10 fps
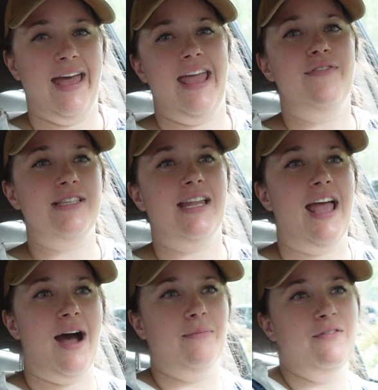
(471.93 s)
even
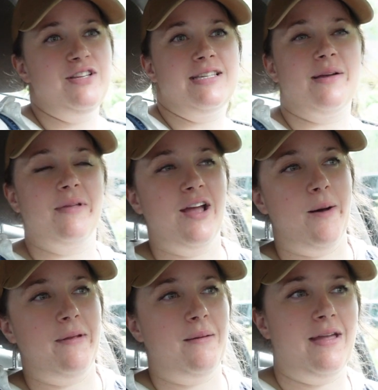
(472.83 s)
today I'm lifting something
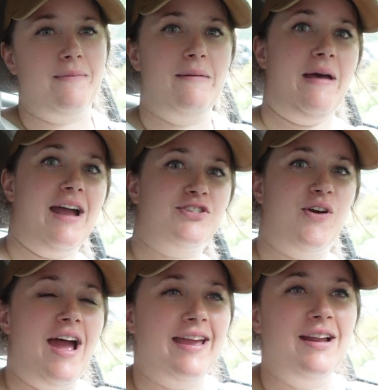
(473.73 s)
up and I'm like, my back's
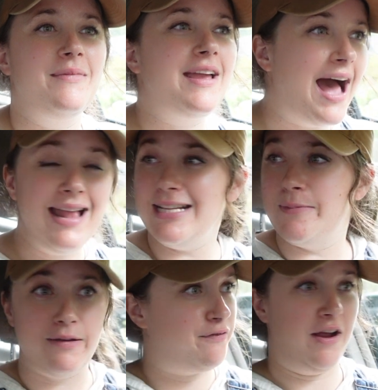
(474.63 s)
cracking. I'm like, I need to
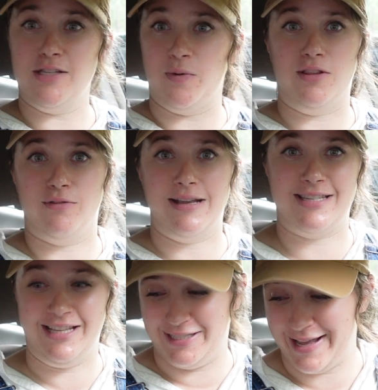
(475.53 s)
be friends with the rest
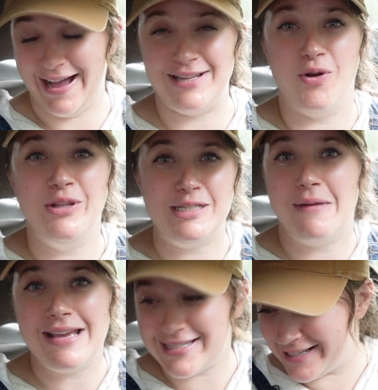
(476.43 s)
of these guys, all these
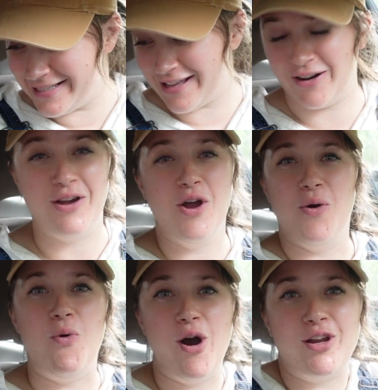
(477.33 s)
masons that are
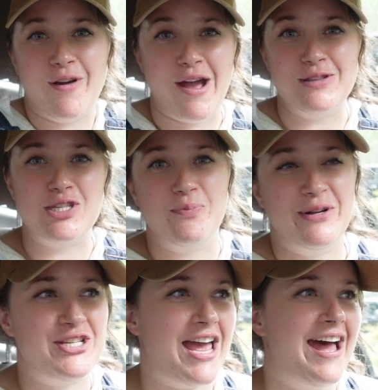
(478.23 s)
walking around super
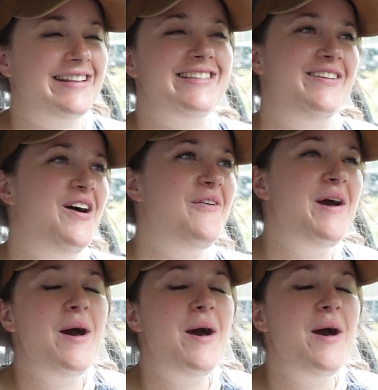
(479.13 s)
jacked, you know?